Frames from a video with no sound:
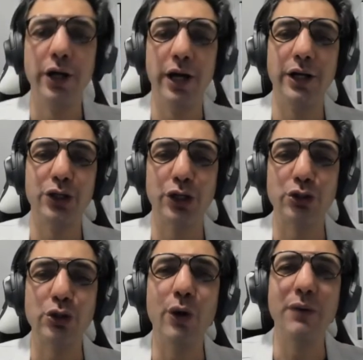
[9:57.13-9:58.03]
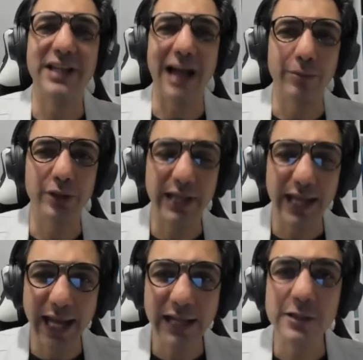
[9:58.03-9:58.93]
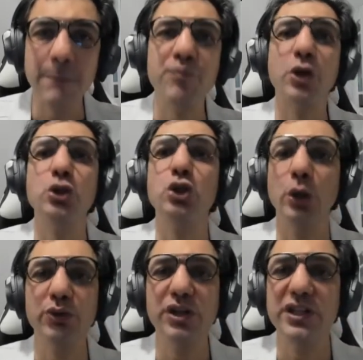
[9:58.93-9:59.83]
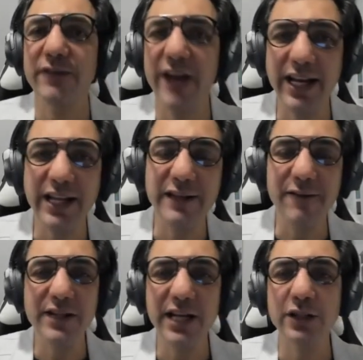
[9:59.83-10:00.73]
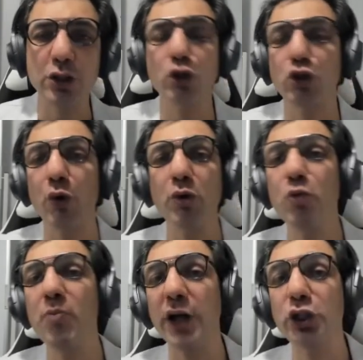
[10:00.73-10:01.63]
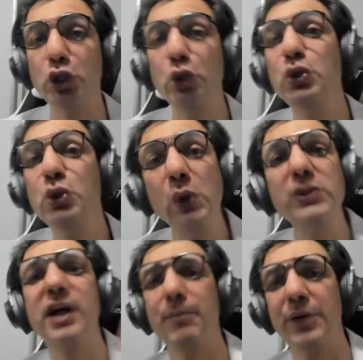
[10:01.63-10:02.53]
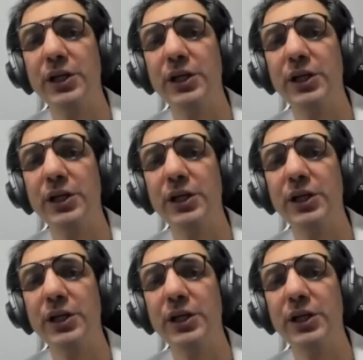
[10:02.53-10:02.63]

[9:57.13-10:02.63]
just to go with capital gains, don't receive any dividends. So you might choose those companies